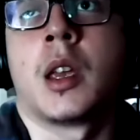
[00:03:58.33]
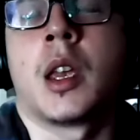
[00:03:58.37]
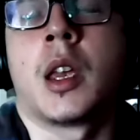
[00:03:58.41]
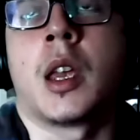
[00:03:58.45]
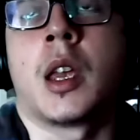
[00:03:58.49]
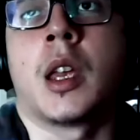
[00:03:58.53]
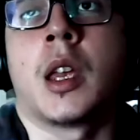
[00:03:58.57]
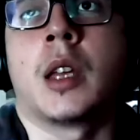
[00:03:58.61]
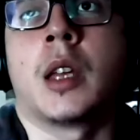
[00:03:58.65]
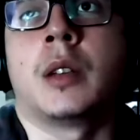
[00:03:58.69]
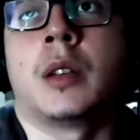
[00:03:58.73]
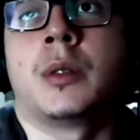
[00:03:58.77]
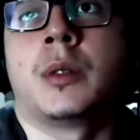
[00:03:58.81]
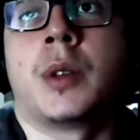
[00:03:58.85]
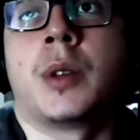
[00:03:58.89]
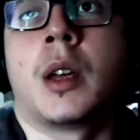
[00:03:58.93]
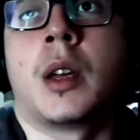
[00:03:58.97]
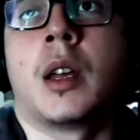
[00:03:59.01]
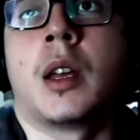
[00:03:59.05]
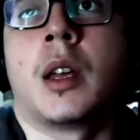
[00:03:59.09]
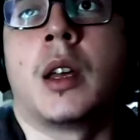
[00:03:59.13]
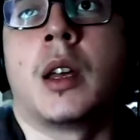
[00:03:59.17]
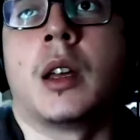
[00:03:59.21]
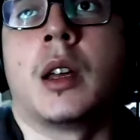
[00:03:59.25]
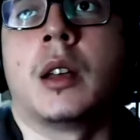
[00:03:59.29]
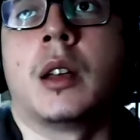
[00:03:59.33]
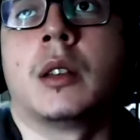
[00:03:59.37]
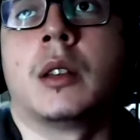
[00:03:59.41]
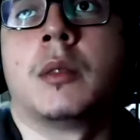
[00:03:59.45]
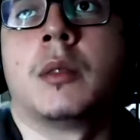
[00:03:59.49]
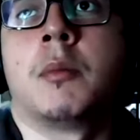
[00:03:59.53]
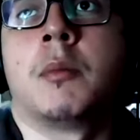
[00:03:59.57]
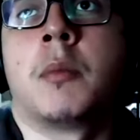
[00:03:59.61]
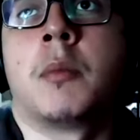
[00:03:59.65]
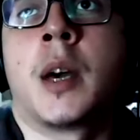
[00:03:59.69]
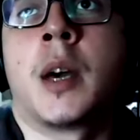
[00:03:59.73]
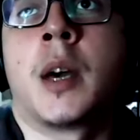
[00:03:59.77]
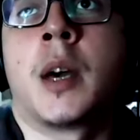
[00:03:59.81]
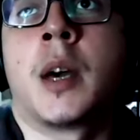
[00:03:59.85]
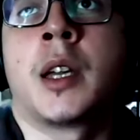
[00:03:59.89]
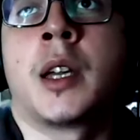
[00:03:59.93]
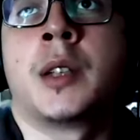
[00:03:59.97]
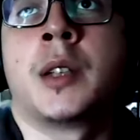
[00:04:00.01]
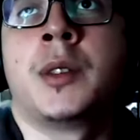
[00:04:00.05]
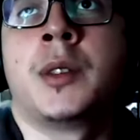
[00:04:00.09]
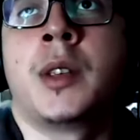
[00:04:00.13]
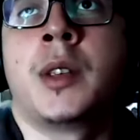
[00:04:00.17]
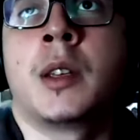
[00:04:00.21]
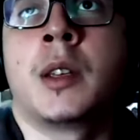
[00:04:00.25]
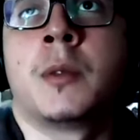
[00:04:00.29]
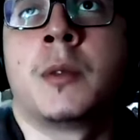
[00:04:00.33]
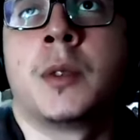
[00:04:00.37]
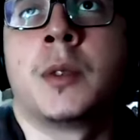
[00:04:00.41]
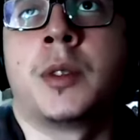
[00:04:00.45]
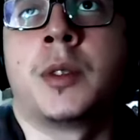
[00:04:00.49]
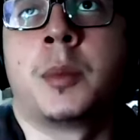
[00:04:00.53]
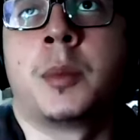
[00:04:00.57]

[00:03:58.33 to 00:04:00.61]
And my idea was